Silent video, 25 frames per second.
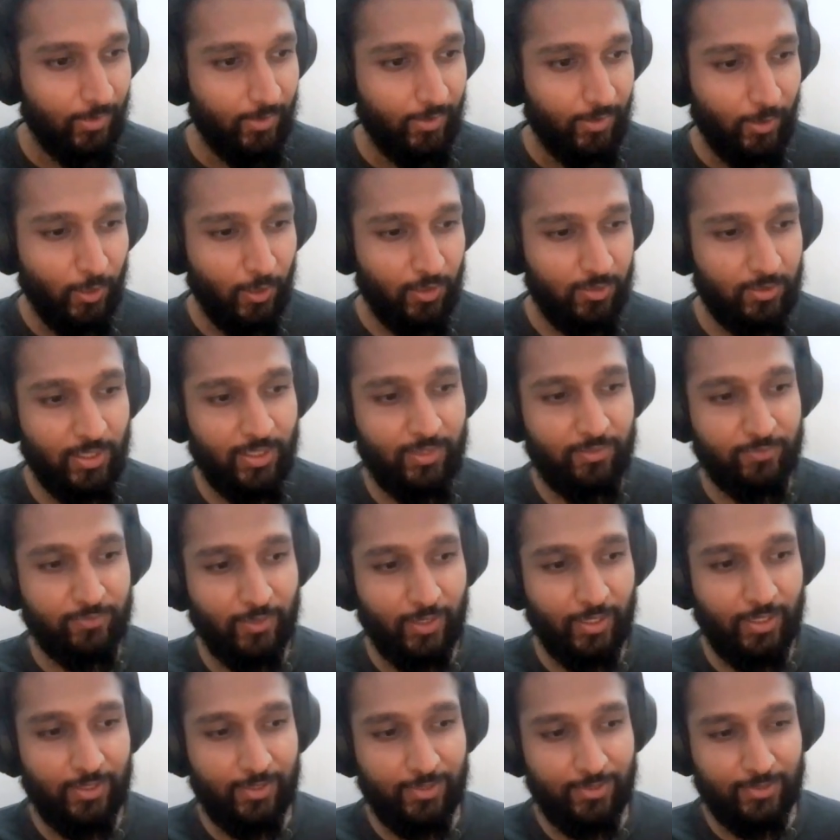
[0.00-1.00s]
although
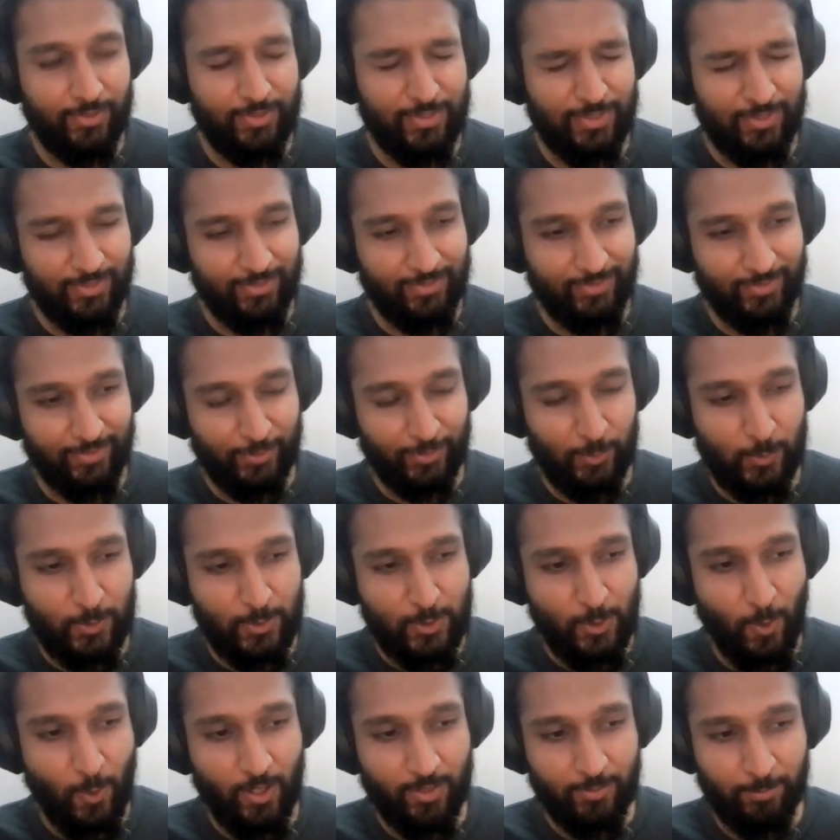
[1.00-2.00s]
I've you know
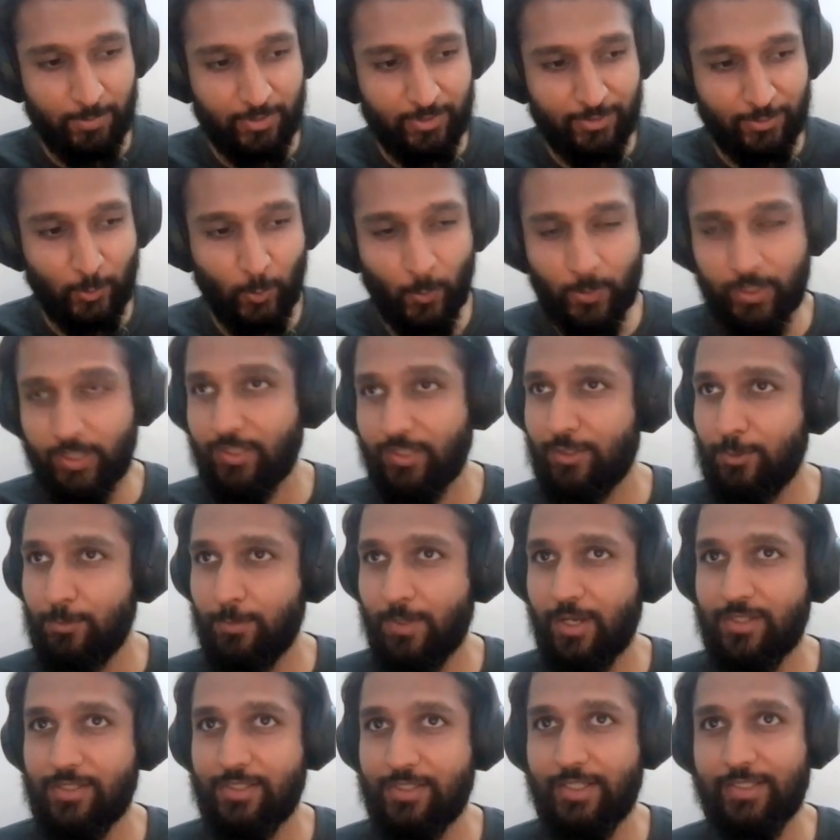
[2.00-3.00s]
not been coding too
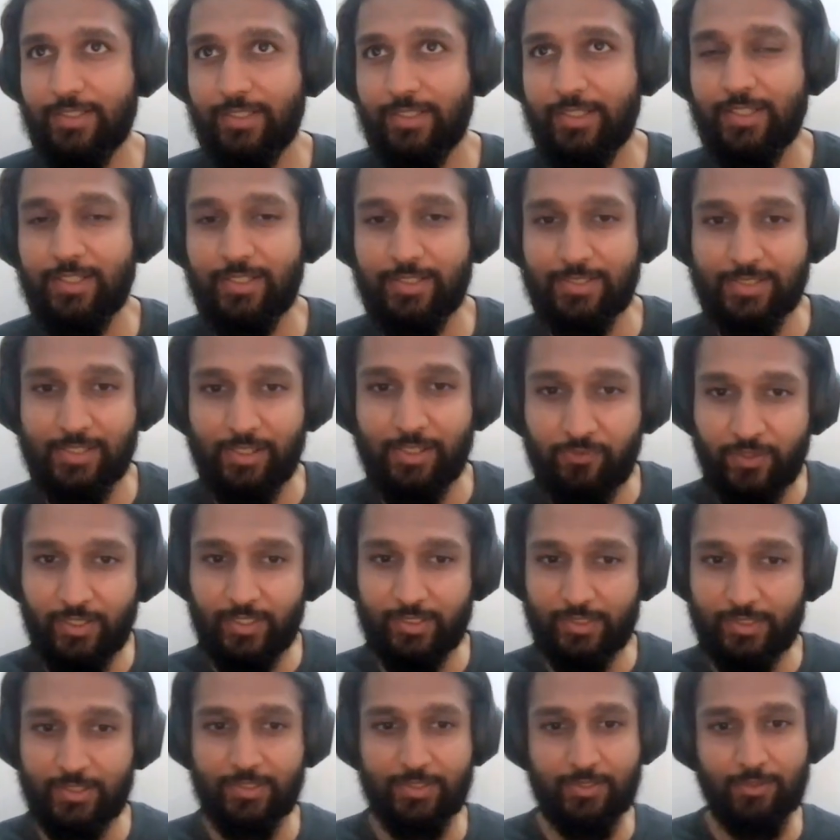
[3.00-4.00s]
much lately stuff
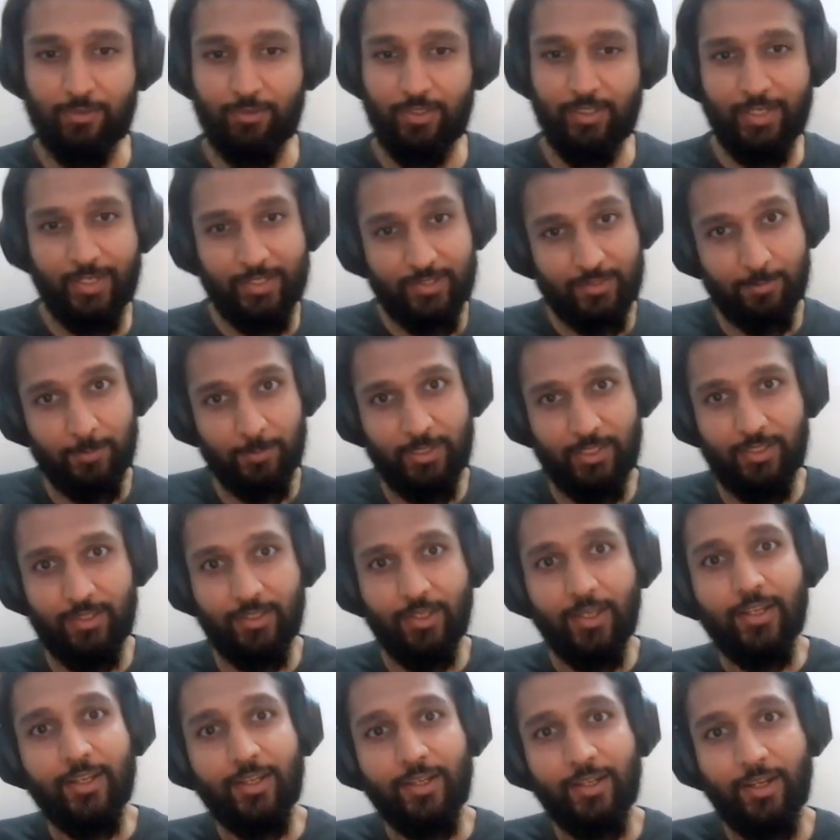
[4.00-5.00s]
like this really gets me
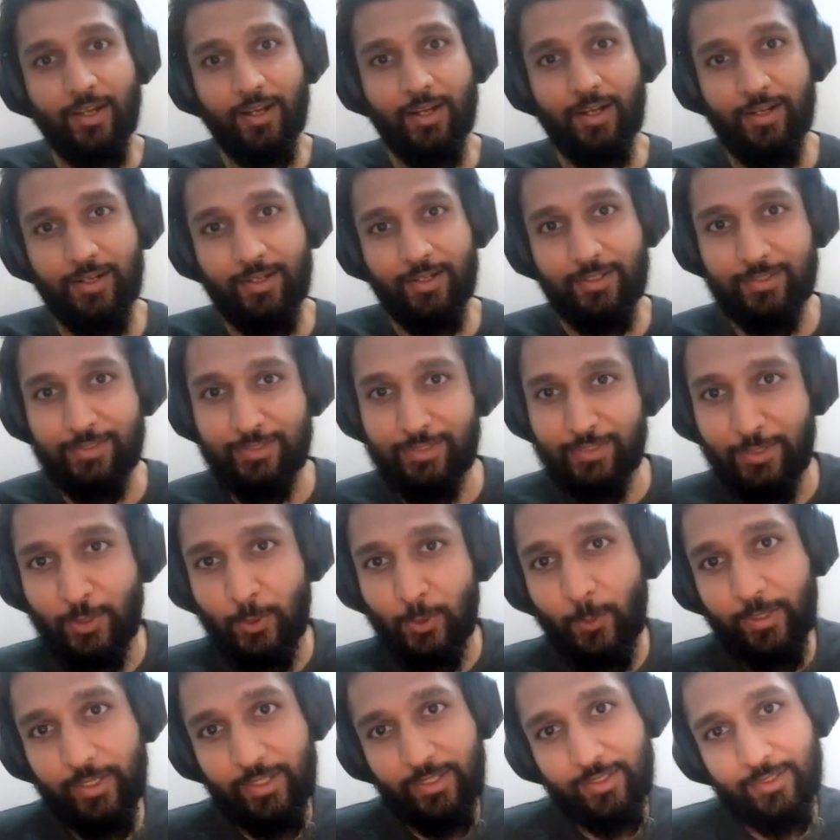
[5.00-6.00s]
uh,
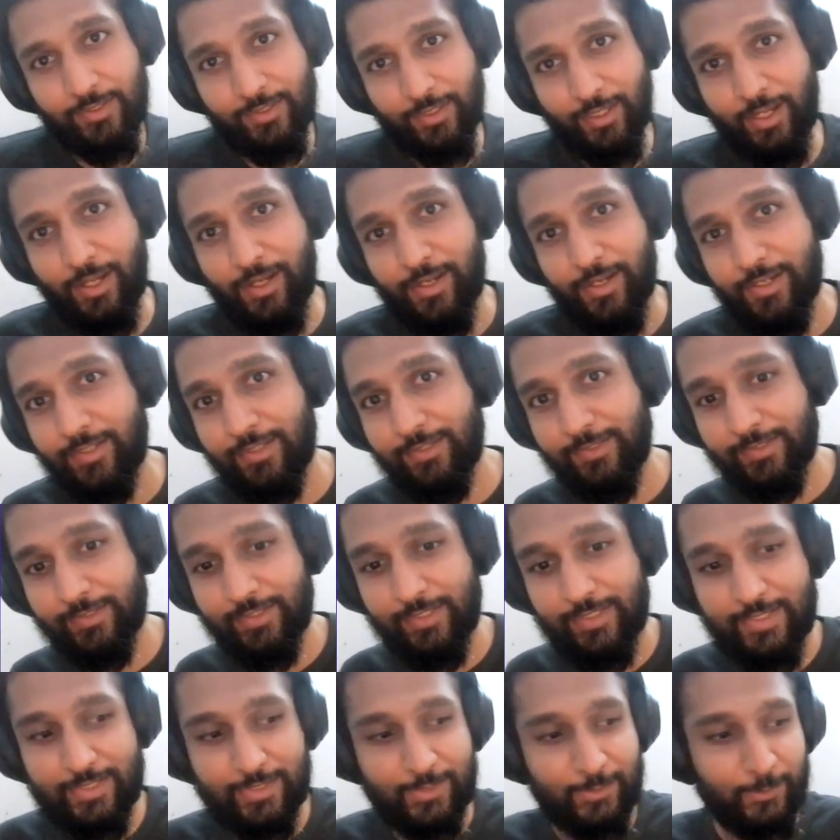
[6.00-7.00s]
going uh,
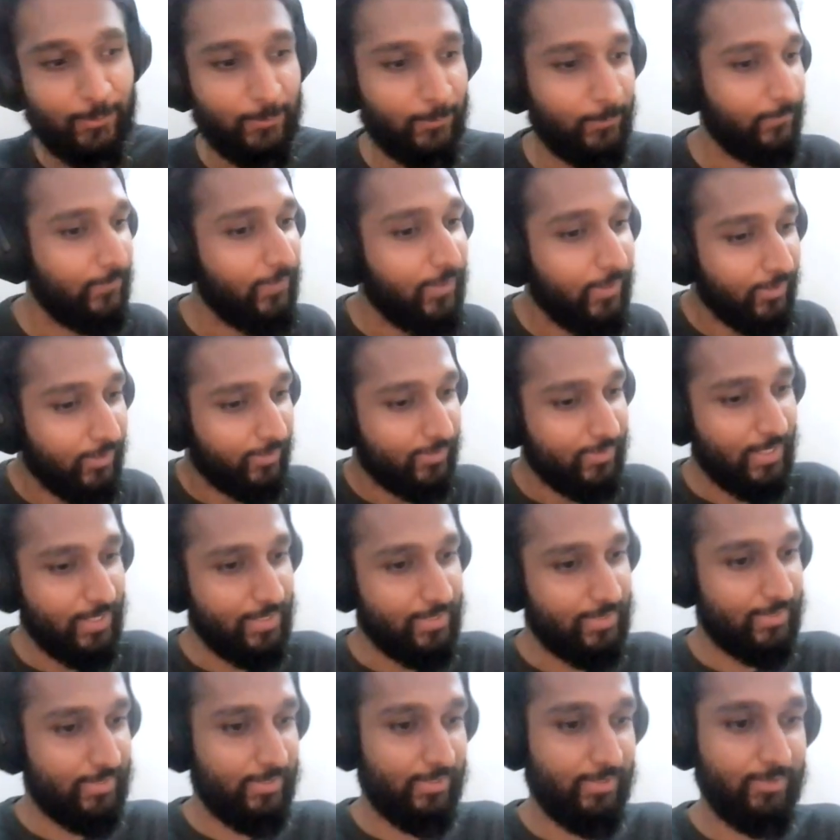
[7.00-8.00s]
so
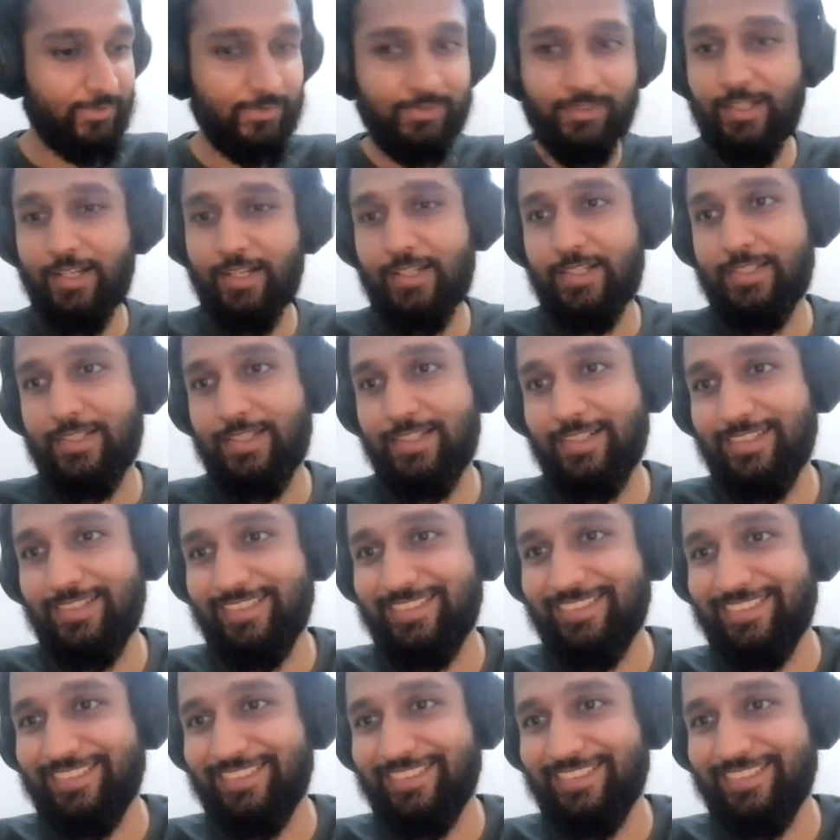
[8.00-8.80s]
thanks guys